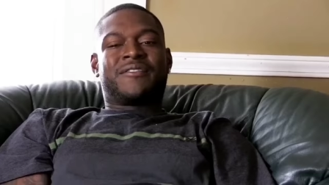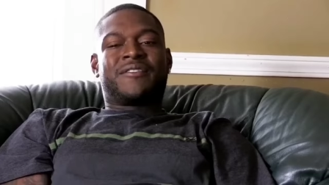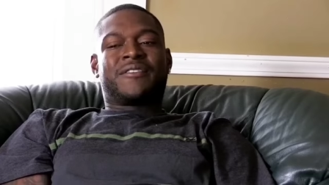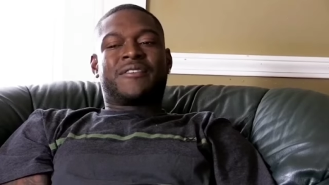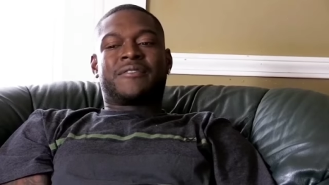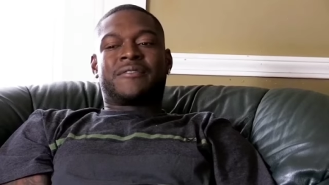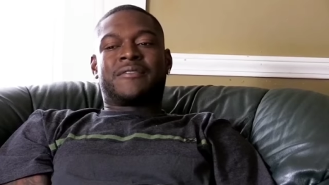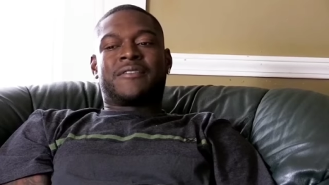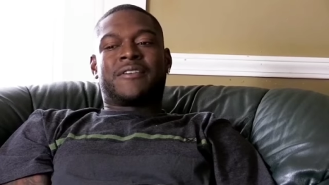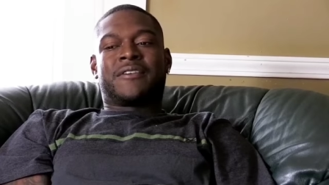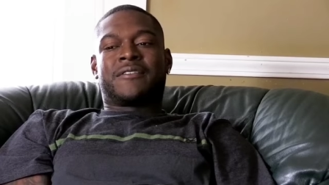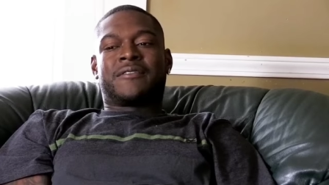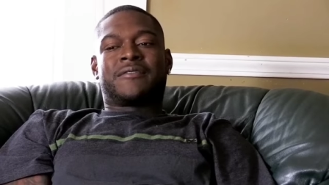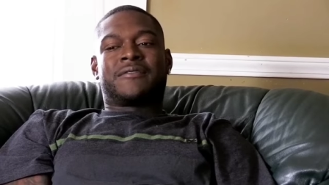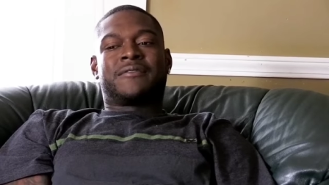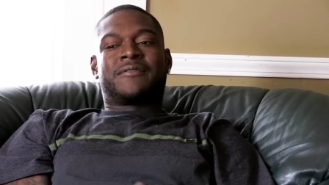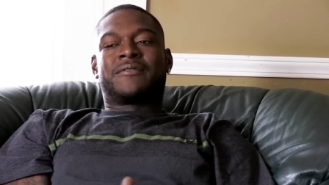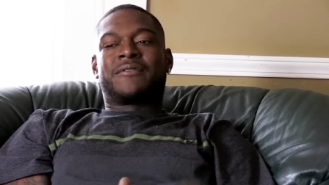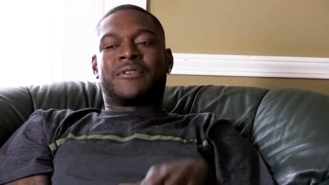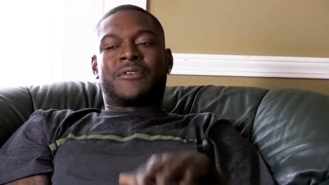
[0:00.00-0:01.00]
Tresnan
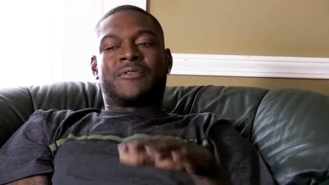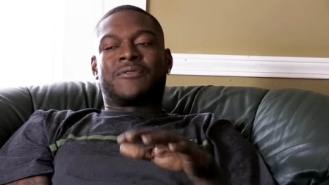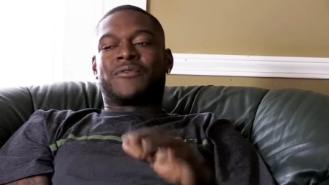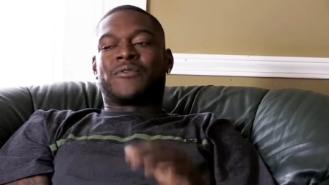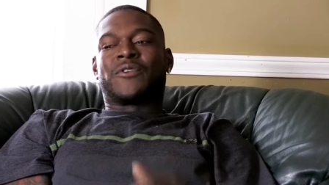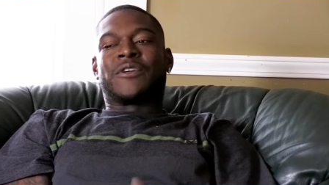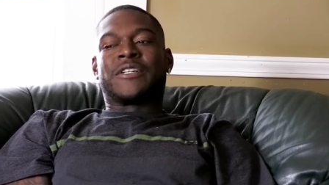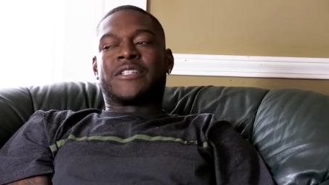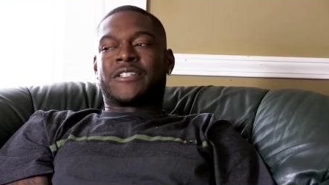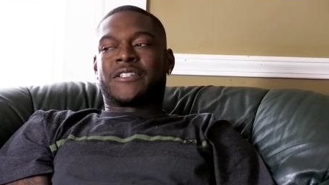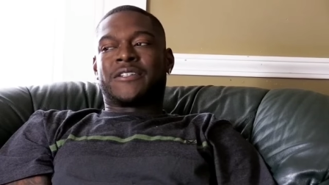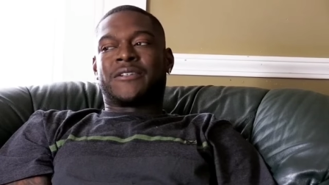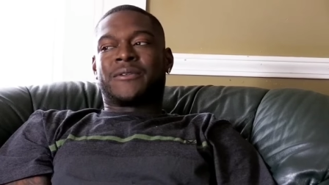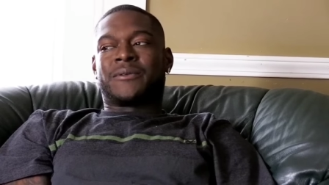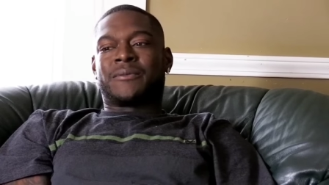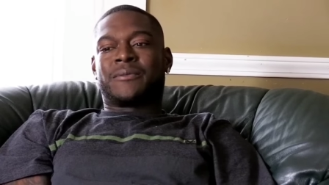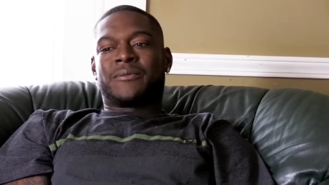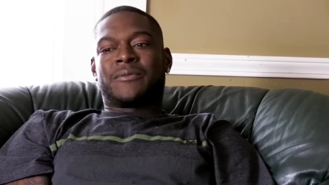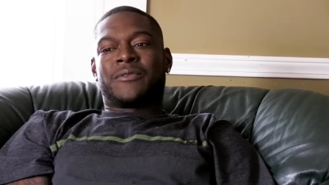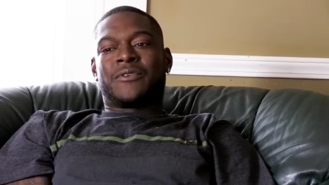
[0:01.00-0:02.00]
says that now they can be
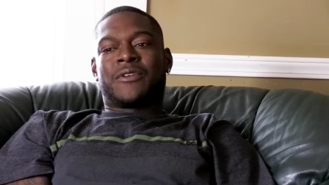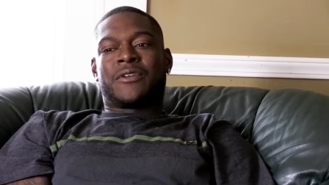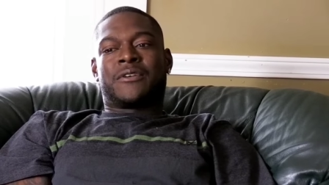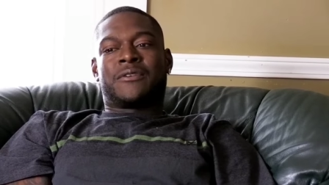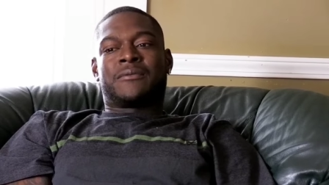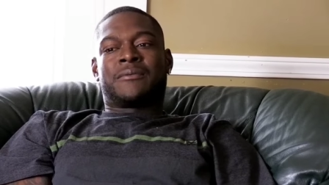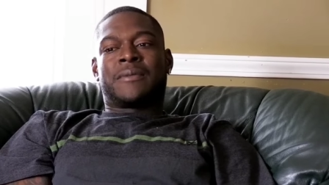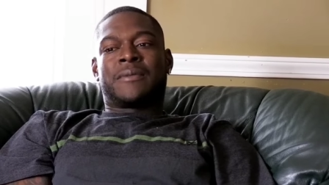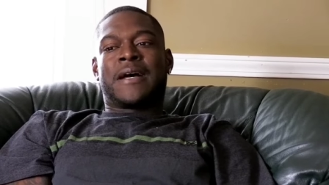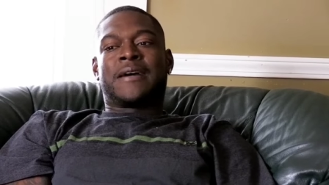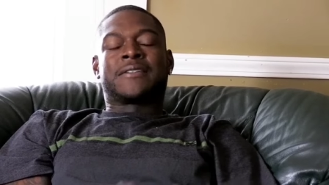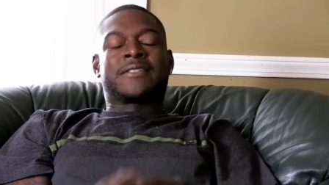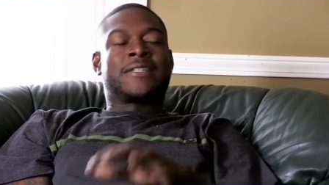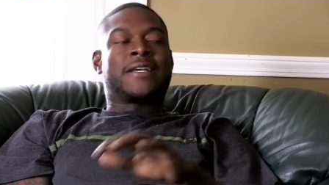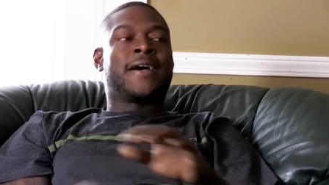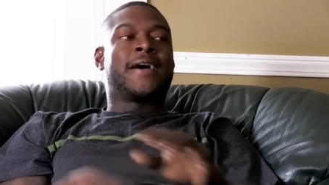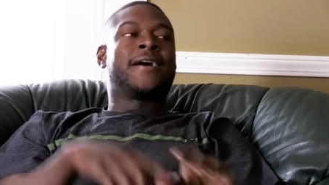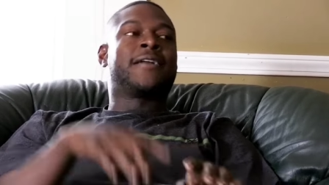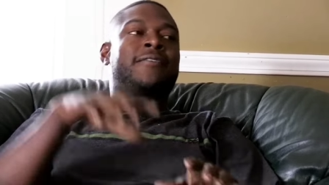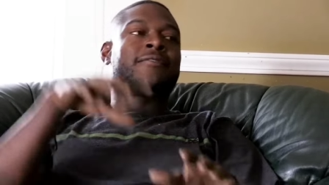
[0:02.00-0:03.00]
in a
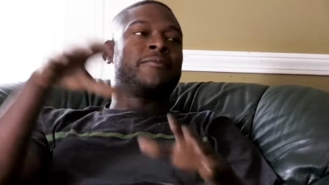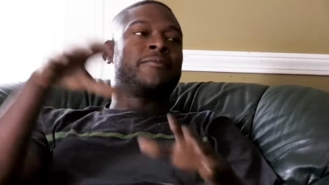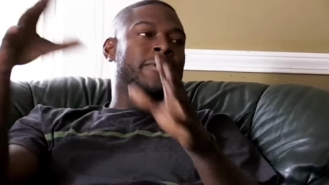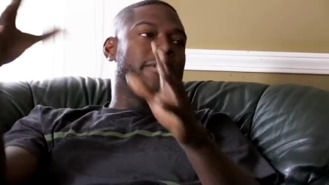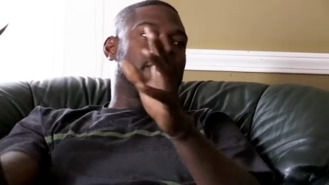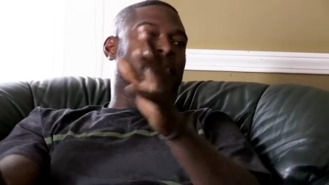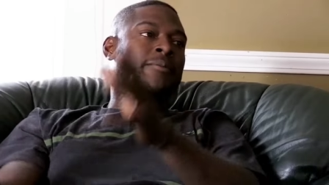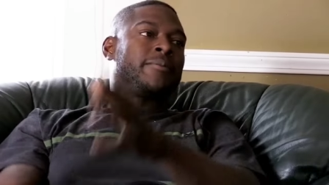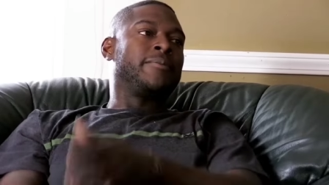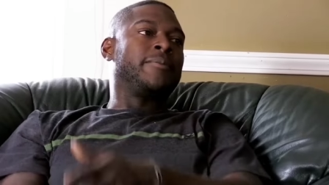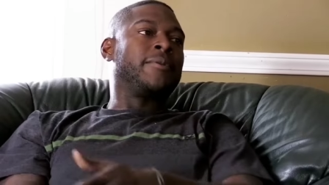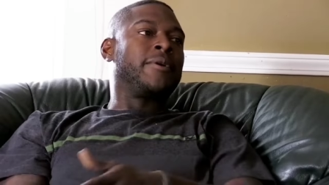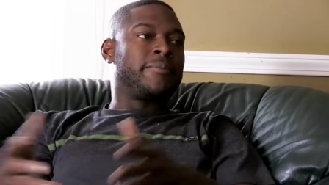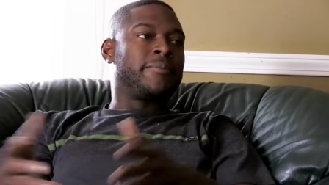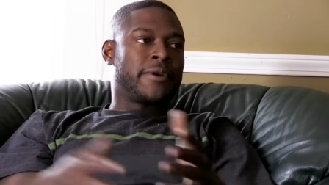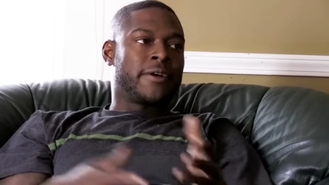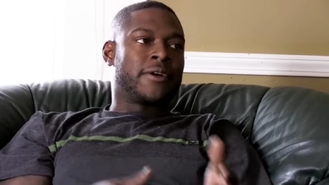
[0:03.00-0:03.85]
relationship, that everything is out in the